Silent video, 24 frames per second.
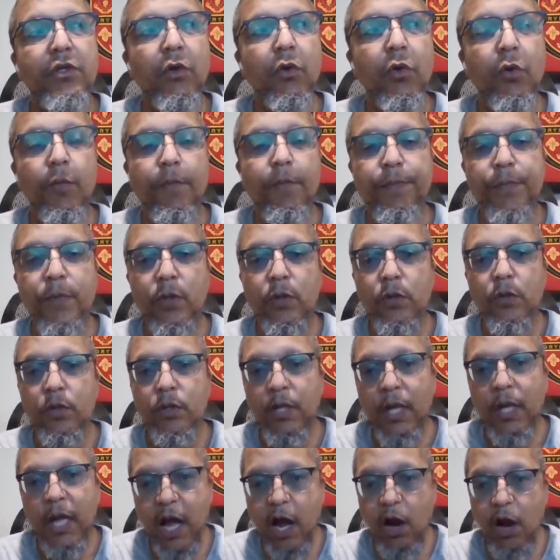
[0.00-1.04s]
So,
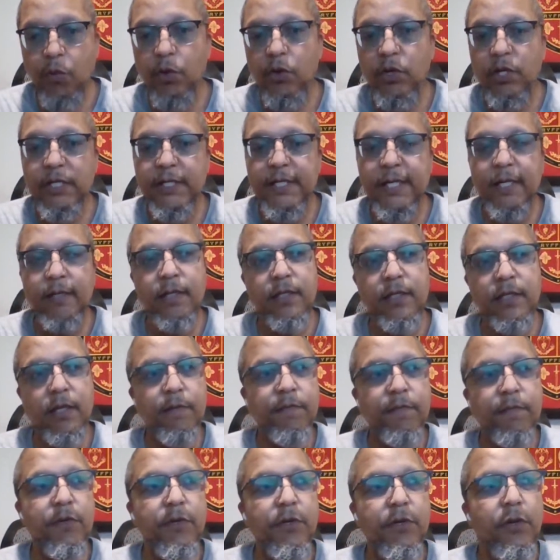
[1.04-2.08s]
how we're going to set
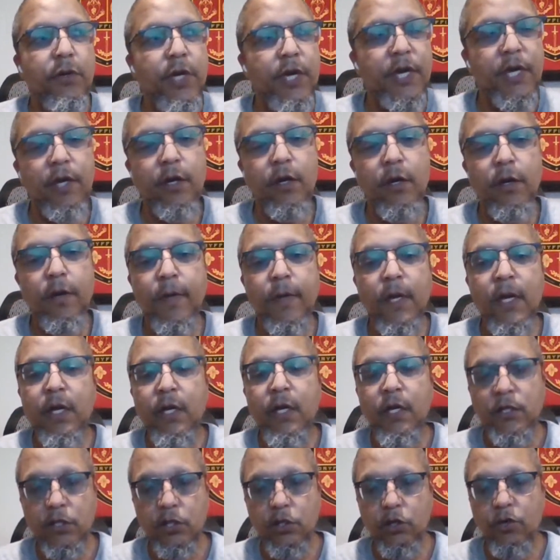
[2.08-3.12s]
this up for you here,
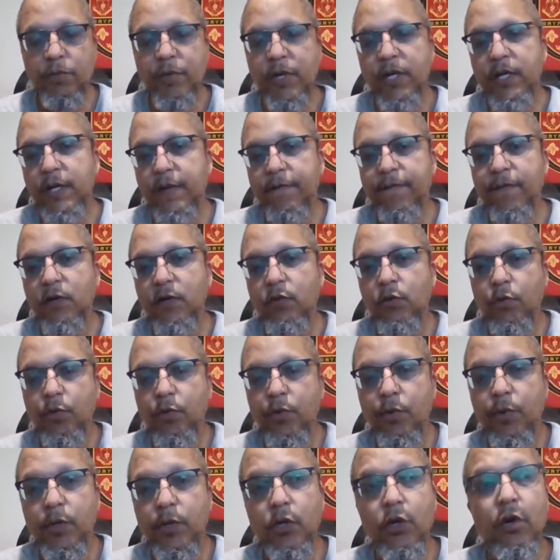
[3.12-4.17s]
it's a little bit different than
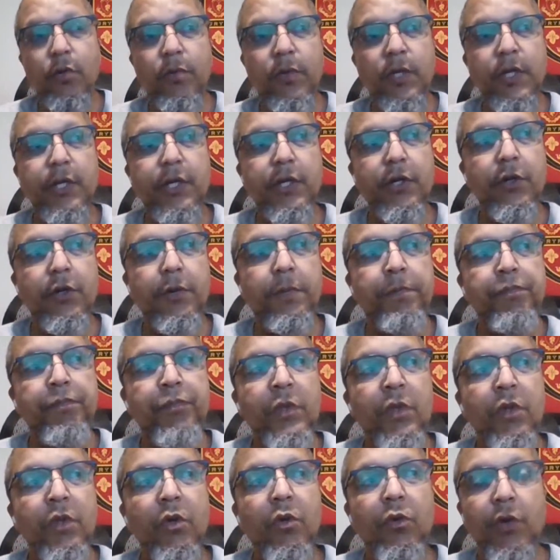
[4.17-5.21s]
what we would normally do.
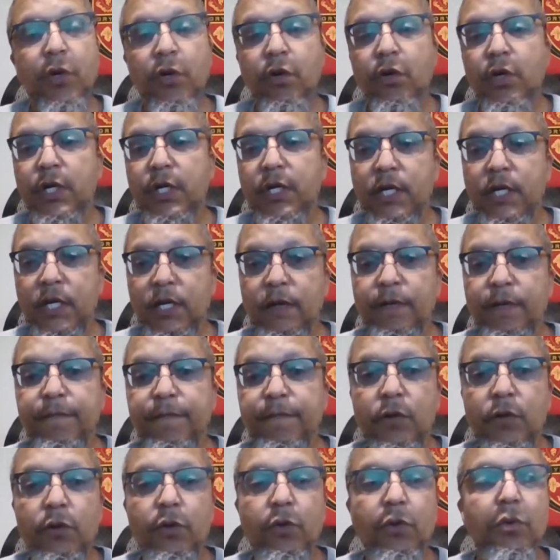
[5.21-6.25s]
We're going to
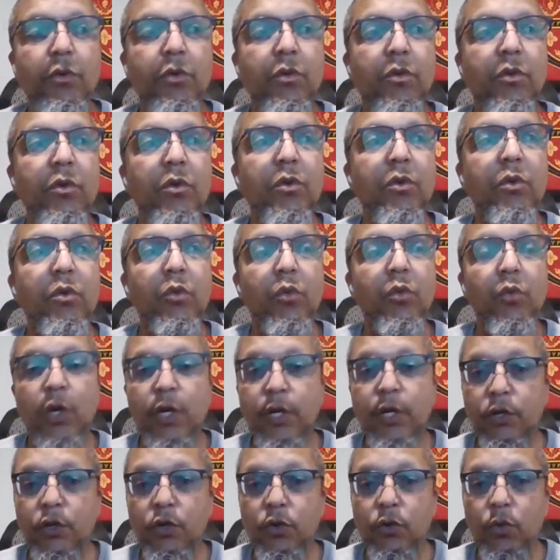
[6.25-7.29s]
give you
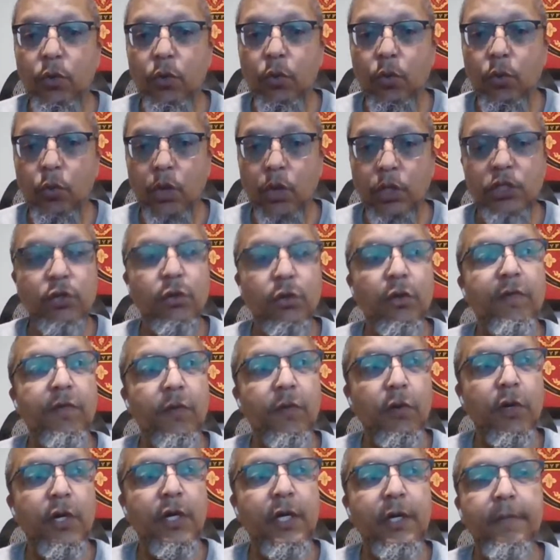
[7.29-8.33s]
what you want
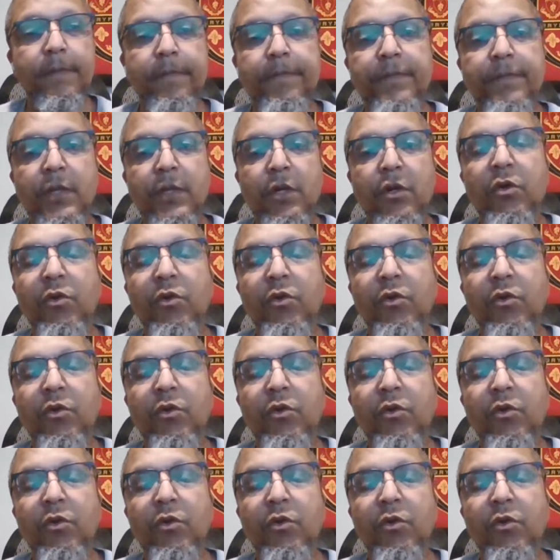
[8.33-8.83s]
to avoid.